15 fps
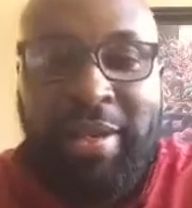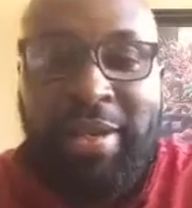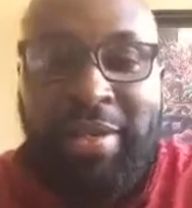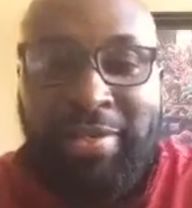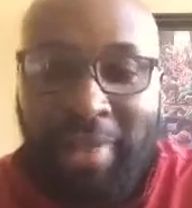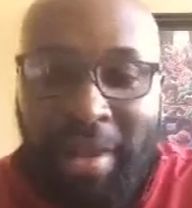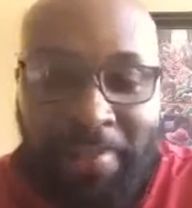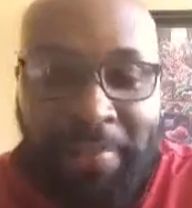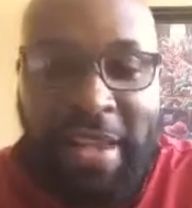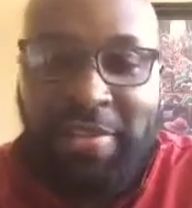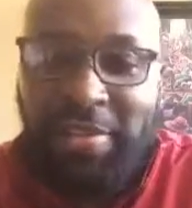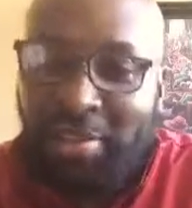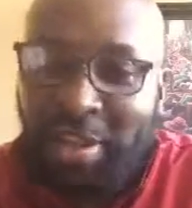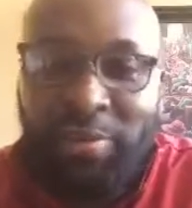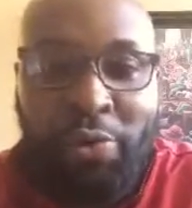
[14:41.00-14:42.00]
Some things
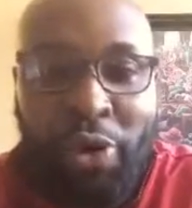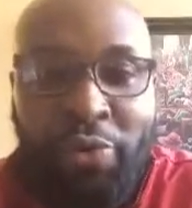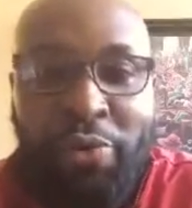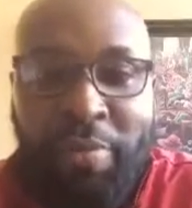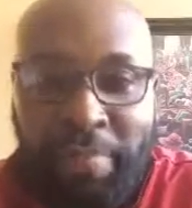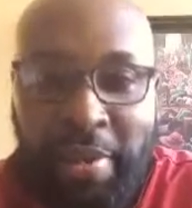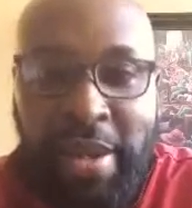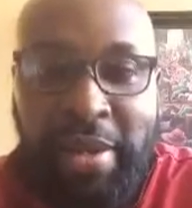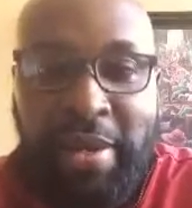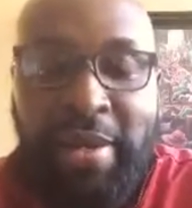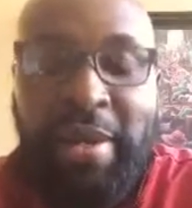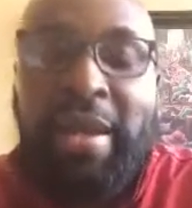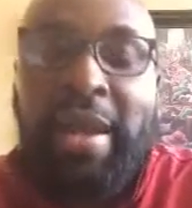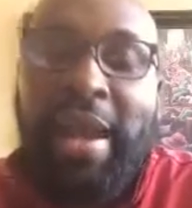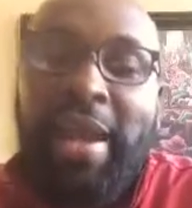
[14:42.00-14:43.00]
are just worth repeating.
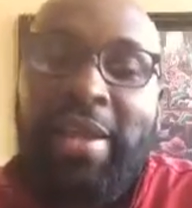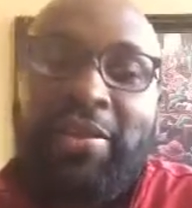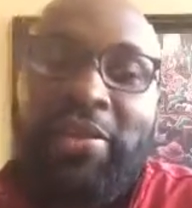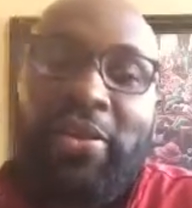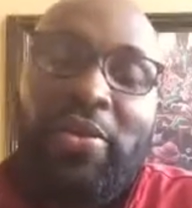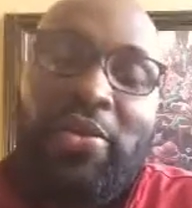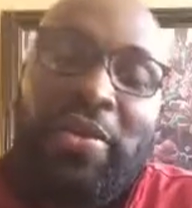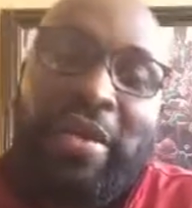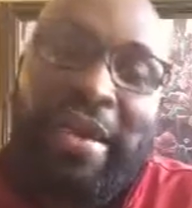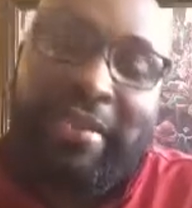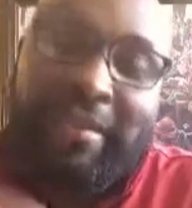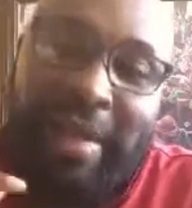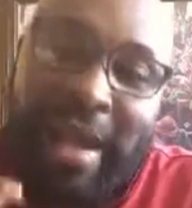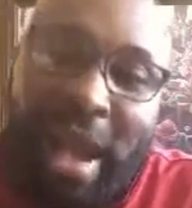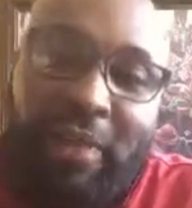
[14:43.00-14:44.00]
And so it's
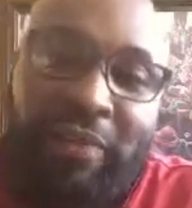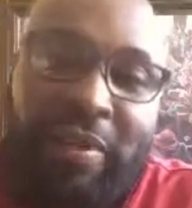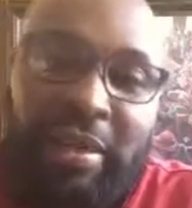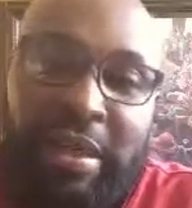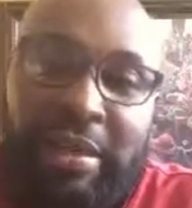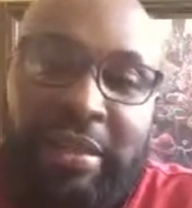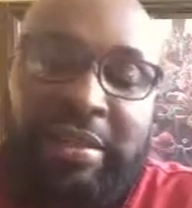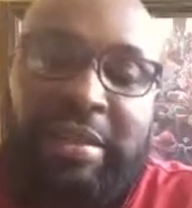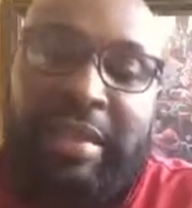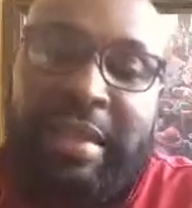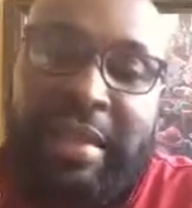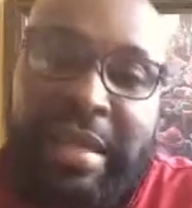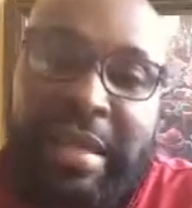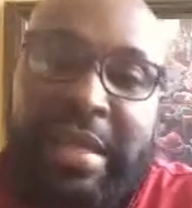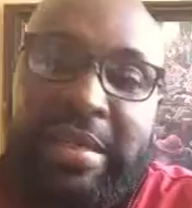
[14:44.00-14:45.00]
time for us to
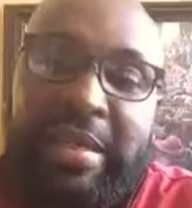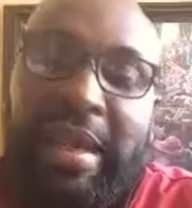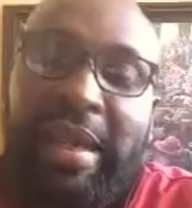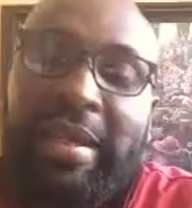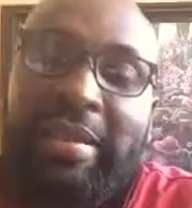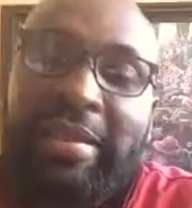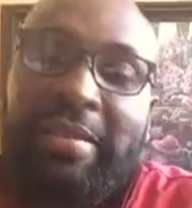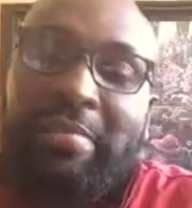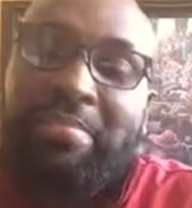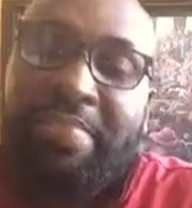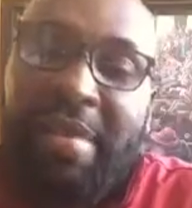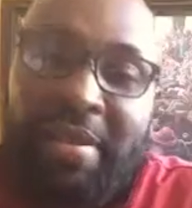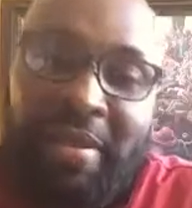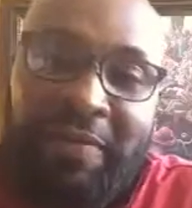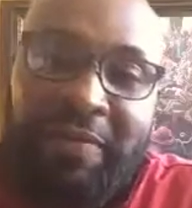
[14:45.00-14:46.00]
eat the
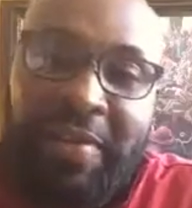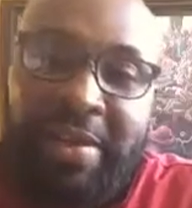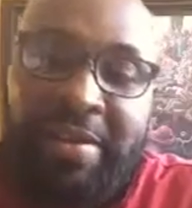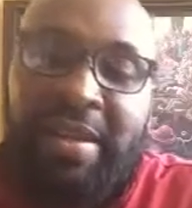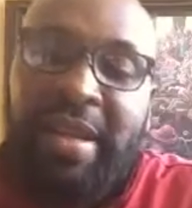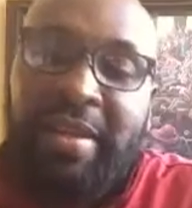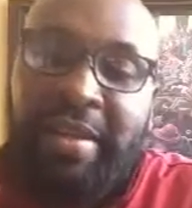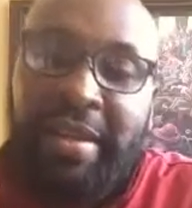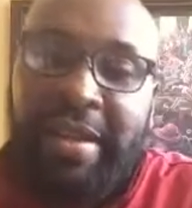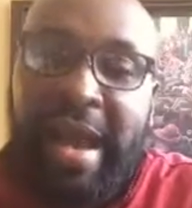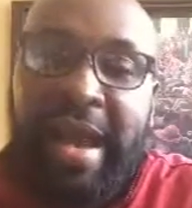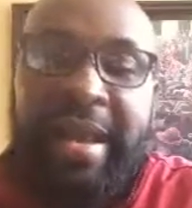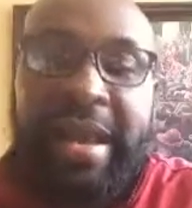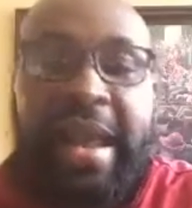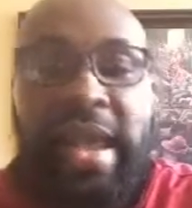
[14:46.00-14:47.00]
benefits that
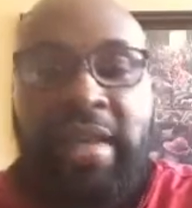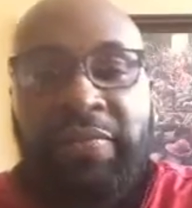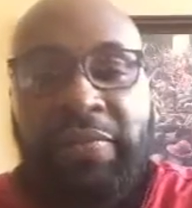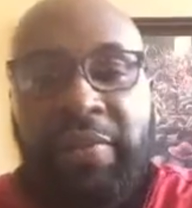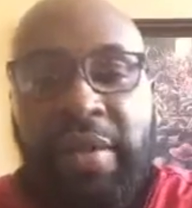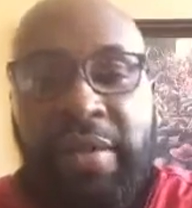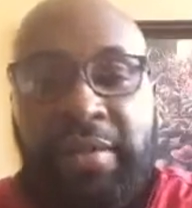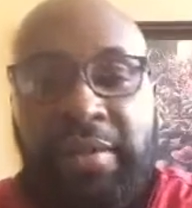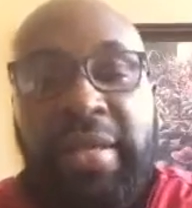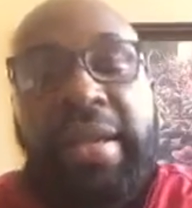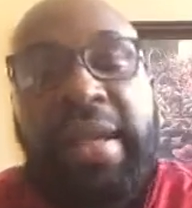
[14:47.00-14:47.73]
God has for us.